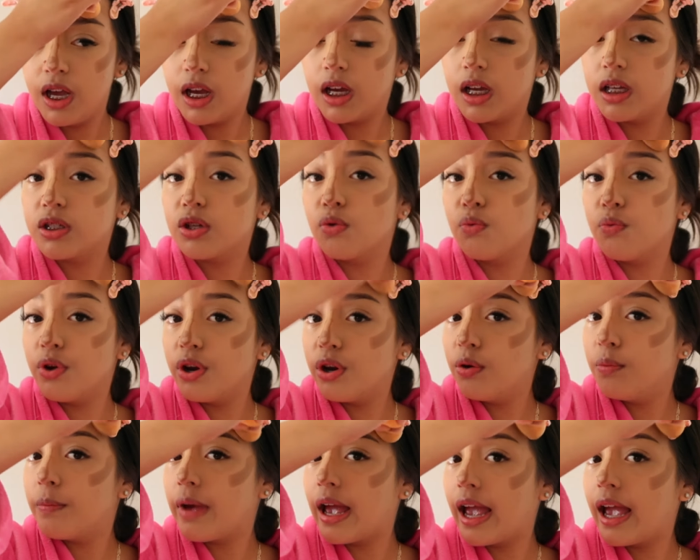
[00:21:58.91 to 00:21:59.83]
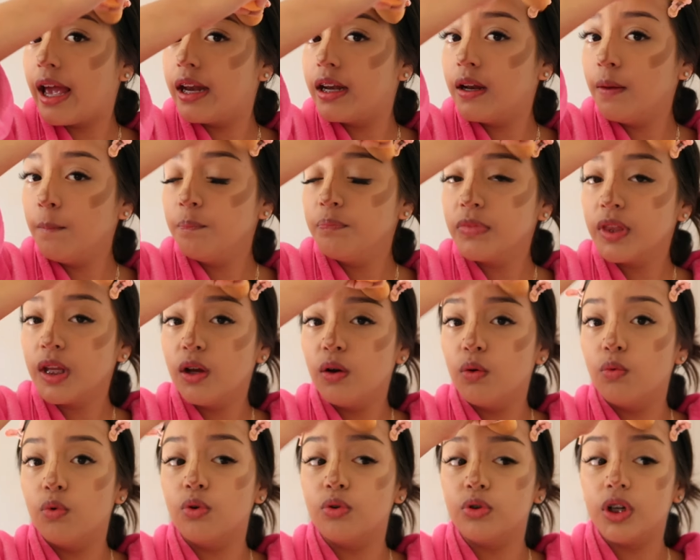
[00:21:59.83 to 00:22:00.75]
Because a real man
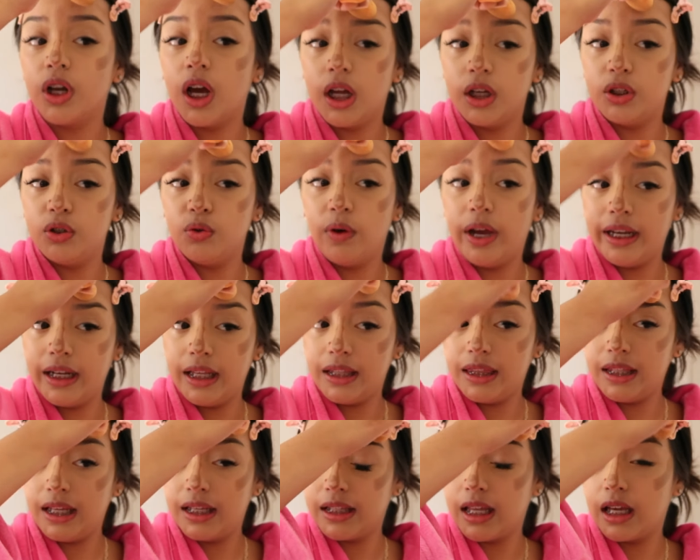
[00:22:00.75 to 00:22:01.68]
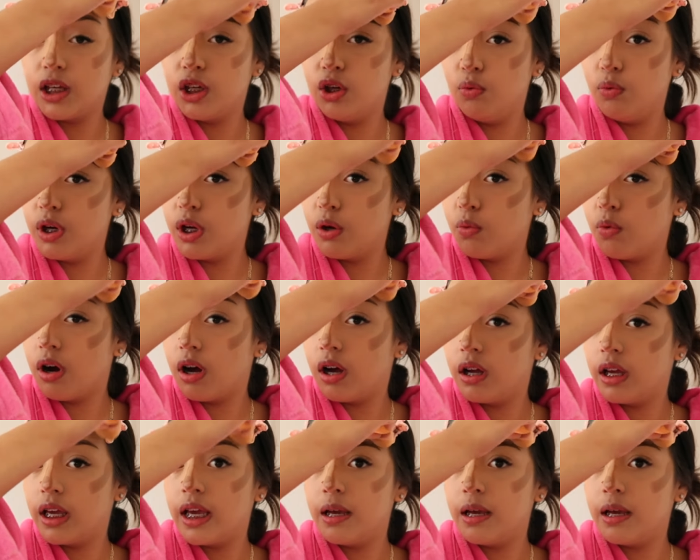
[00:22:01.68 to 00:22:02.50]
will not do anything that you wouldn't want